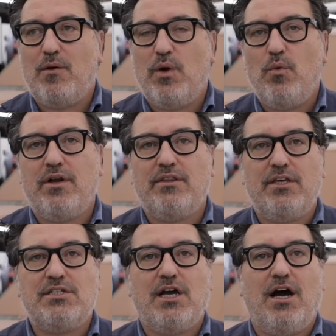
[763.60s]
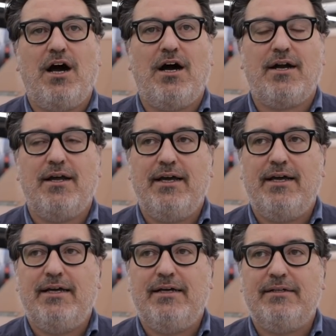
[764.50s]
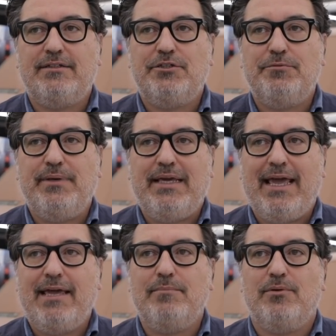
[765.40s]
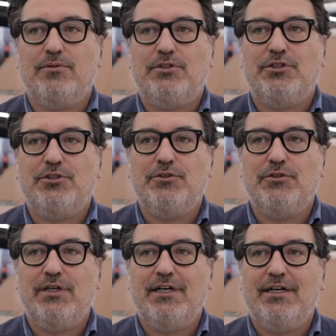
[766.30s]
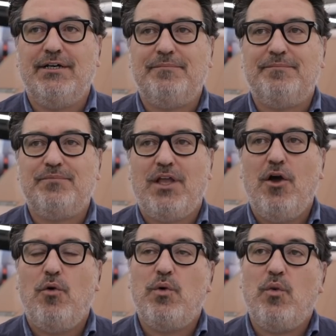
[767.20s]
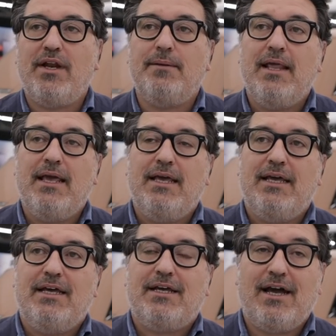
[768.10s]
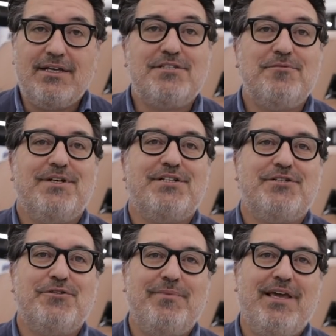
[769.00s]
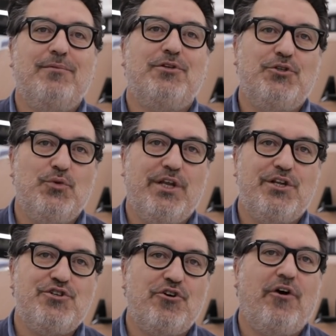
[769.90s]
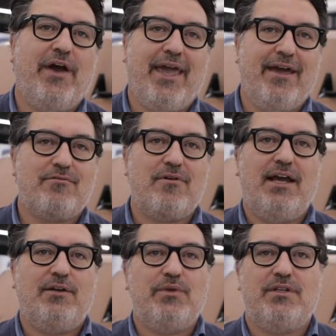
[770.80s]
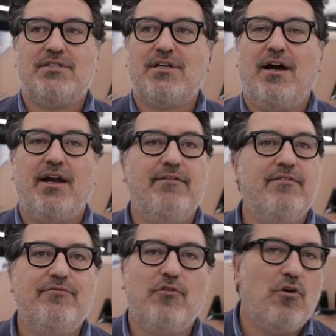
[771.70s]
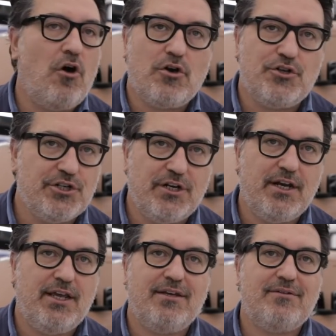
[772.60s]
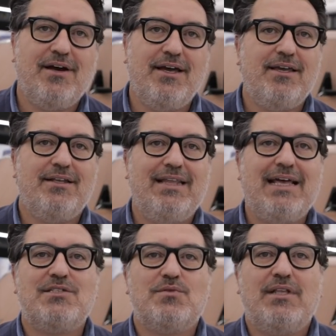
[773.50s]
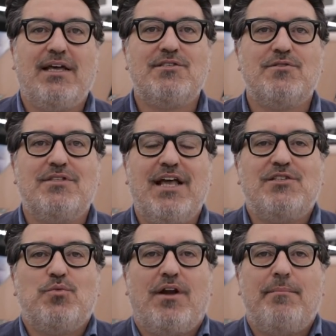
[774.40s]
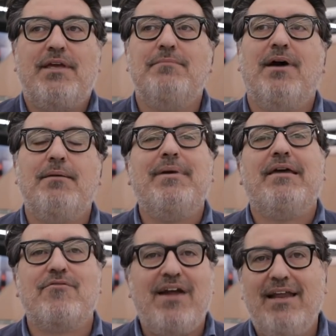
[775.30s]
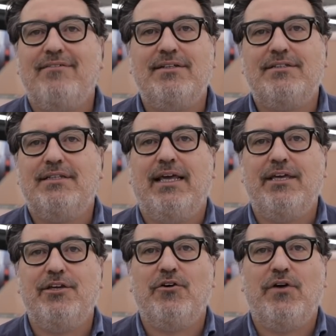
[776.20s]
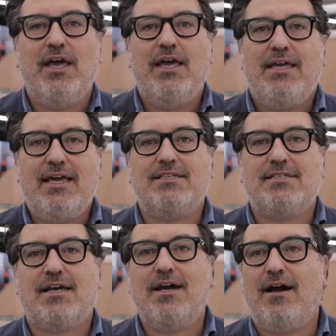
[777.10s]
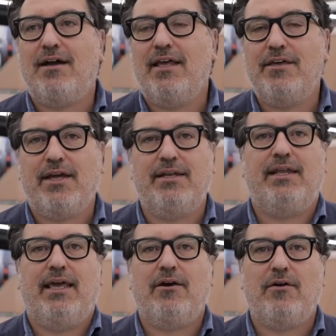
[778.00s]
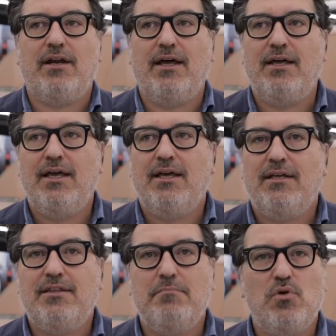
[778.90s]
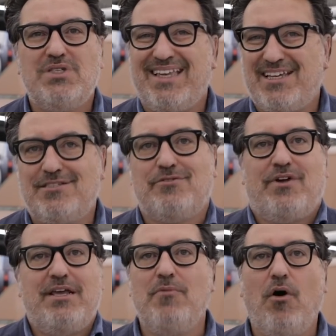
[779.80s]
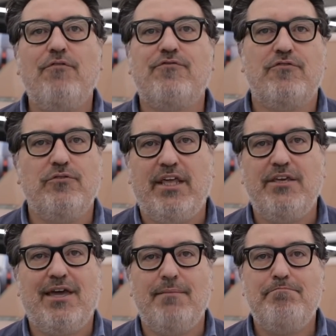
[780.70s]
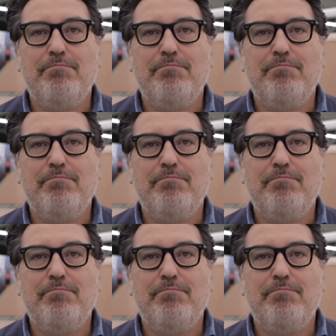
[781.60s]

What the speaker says: we wanted this car to be able to, we wanted customers to be able to enjoy a ride with this car even for a long journey, right? That's what I mean by being relevant today. You know, yes, it's a car that you can take on the most extreme off-road that you can